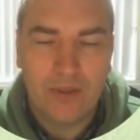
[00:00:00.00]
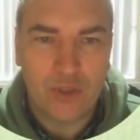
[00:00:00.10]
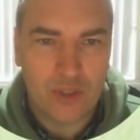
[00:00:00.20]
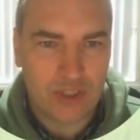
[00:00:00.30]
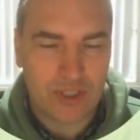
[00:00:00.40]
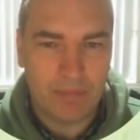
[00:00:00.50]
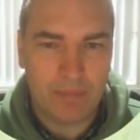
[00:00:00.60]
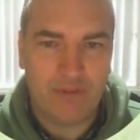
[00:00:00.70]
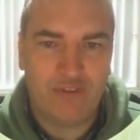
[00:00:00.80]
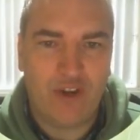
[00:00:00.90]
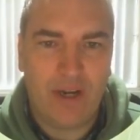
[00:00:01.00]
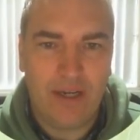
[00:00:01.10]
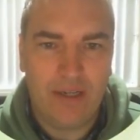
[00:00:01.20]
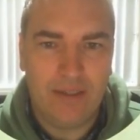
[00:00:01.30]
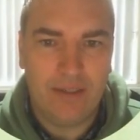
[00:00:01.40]
to
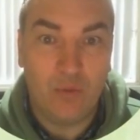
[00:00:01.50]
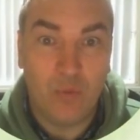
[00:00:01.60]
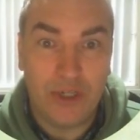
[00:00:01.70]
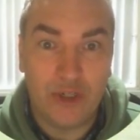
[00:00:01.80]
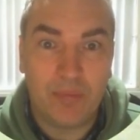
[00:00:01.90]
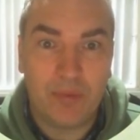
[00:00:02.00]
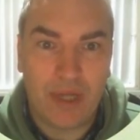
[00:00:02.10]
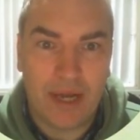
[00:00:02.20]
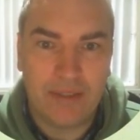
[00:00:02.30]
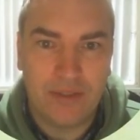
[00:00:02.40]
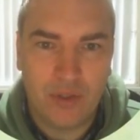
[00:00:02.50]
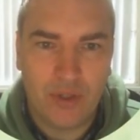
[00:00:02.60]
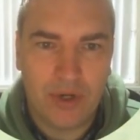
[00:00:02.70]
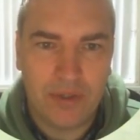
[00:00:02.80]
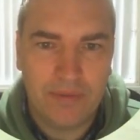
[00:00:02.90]
simplify when you're planning your
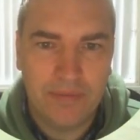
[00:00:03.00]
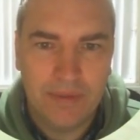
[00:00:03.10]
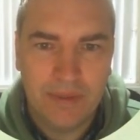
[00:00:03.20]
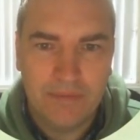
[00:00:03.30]
garden.